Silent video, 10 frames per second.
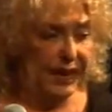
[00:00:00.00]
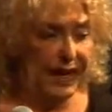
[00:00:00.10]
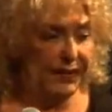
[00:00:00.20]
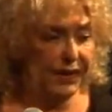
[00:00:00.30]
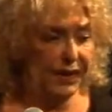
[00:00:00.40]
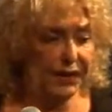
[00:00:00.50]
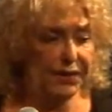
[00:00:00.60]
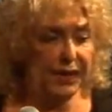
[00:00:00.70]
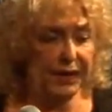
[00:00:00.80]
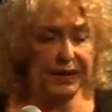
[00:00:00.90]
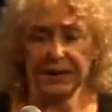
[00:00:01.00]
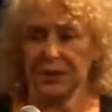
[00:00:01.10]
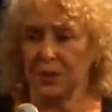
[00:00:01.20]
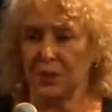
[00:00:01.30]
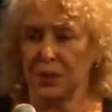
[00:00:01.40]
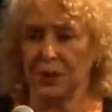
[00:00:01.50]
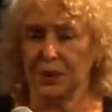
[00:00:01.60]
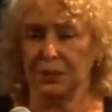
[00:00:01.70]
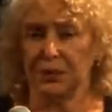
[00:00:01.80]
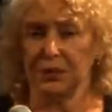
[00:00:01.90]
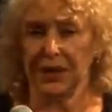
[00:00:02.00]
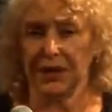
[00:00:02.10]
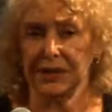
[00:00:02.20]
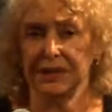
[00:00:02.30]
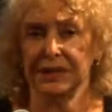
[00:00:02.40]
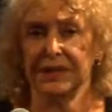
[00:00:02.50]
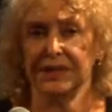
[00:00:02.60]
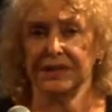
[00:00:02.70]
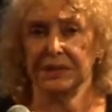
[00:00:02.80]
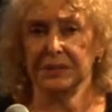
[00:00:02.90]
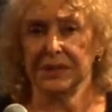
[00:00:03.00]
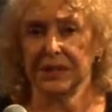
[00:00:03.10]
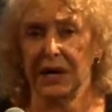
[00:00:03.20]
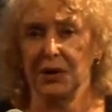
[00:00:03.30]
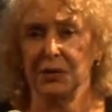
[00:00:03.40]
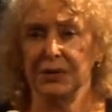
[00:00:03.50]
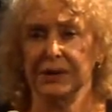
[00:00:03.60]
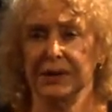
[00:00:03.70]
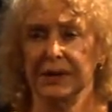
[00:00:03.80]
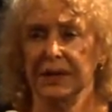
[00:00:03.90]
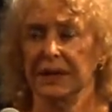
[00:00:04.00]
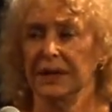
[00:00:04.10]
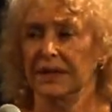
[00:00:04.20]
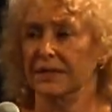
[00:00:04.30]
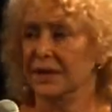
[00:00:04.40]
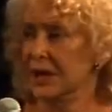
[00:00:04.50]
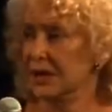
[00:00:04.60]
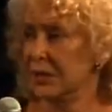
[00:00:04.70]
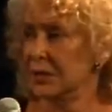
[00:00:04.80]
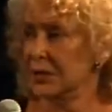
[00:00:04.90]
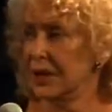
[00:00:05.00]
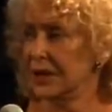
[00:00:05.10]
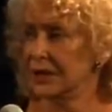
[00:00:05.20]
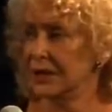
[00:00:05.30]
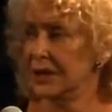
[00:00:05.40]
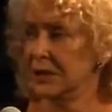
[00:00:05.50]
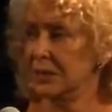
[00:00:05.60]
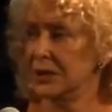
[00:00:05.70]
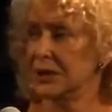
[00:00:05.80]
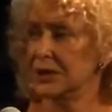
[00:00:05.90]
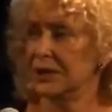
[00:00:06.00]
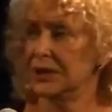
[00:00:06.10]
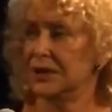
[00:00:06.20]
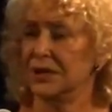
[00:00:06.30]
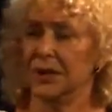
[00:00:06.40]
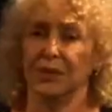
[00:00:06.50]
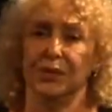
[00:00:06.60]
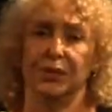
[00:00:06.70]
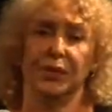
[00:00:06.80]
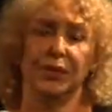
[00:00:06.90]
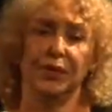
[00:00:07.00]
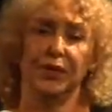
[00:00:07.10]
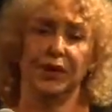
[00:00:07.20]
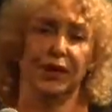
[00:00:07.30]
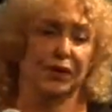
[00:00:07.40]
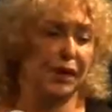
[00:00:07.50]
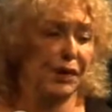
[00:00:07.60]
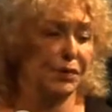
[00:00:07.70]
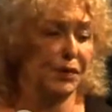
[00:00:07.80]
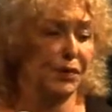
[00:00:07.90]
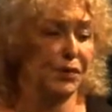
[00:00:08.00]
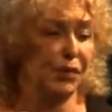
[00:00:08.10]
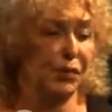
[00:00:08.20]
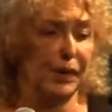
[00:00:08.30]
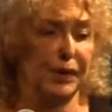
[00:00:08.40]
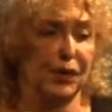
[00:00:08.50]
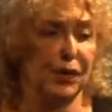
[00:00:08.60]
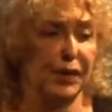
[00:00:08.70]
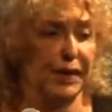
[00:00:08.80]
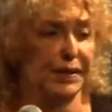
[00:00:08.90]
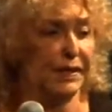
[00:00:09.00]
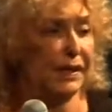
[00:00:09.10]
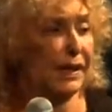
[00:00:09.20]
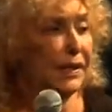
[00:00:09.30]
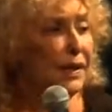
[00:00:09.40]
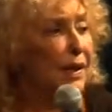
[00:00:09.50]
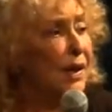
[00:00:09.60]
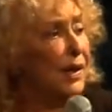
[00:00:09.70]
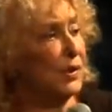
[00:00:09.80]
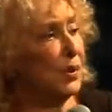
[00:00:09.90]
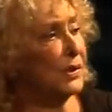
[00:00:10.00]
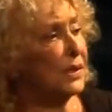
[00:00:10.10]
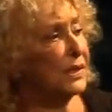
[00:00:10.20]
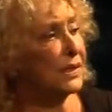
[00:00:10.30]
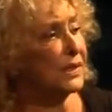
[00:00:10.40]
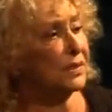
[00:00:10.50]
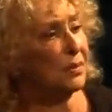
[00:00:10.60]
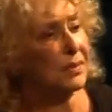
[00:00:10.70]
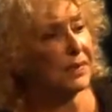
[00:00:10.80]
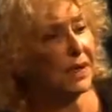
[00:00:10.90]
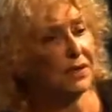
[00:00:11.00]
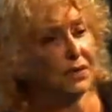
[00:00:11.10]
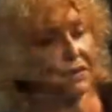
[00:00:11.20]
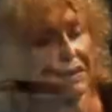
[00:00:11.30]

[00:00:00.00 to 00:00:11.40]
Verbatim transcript: and the electronics were projection systems, sound, Vietnam atrocity images, and they, all the electronics were controlled by the audience. They had switching systems under